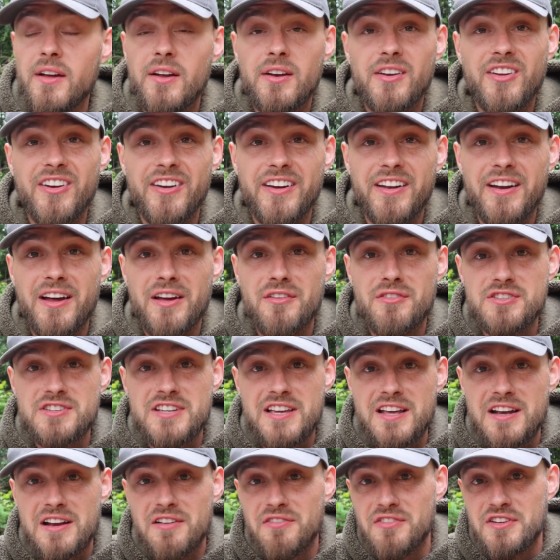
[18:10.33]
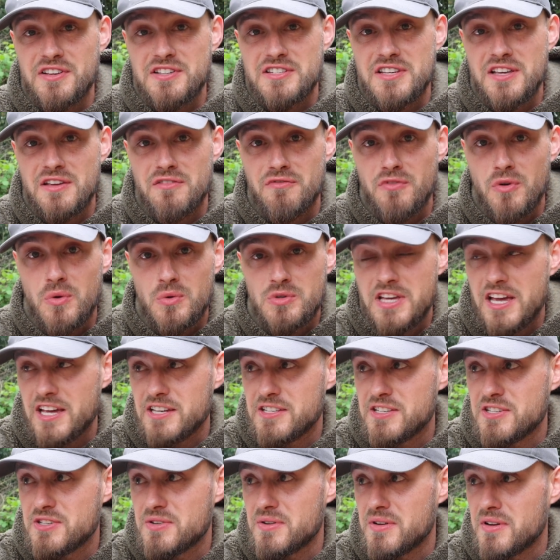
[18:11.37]
looking over, seeing if I can see
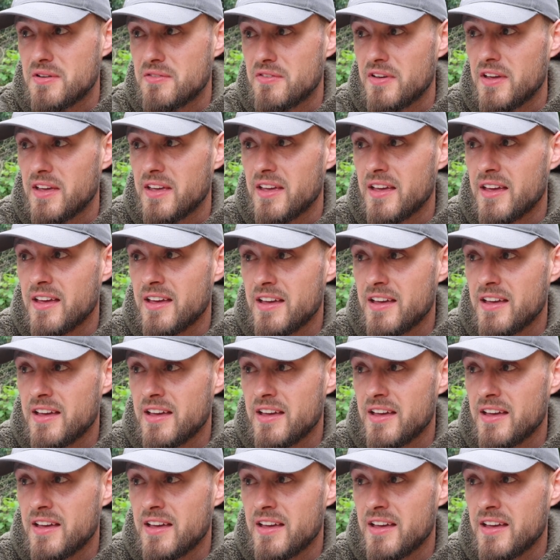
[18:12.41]
vortexes or anything.